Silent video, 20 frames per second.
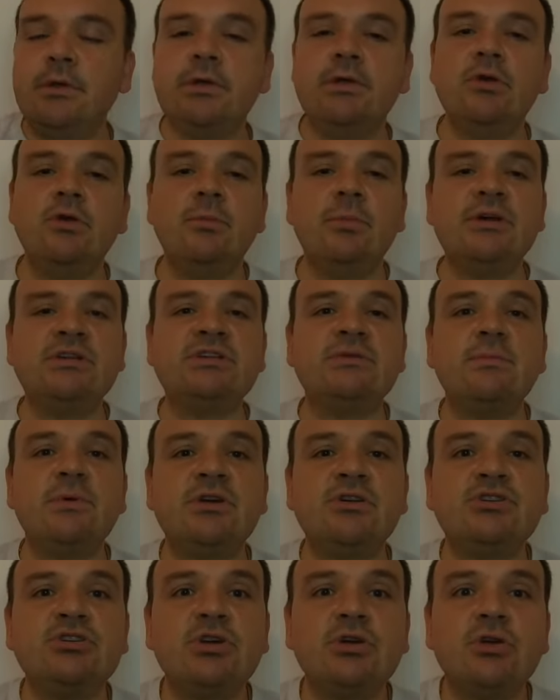you must
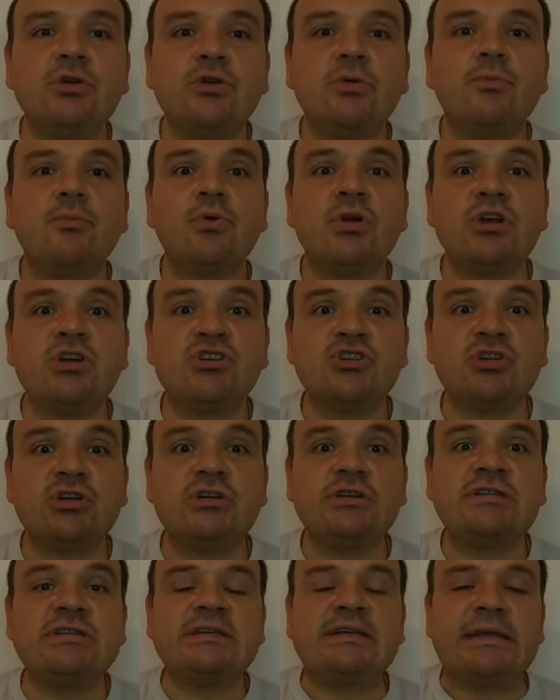measure your
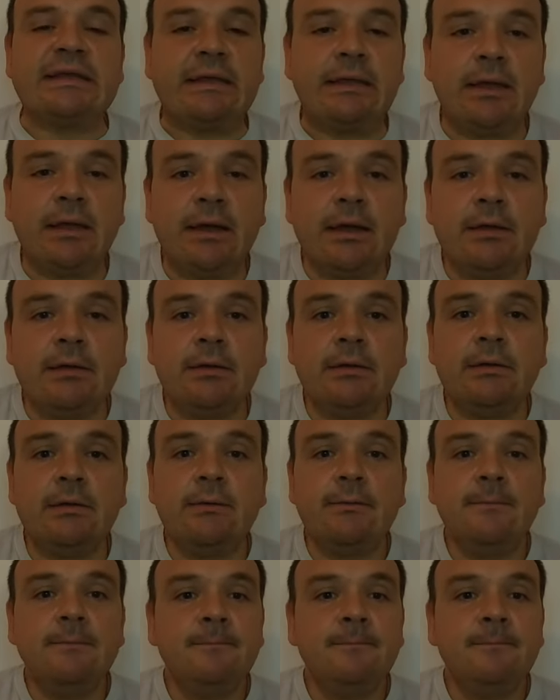pressures again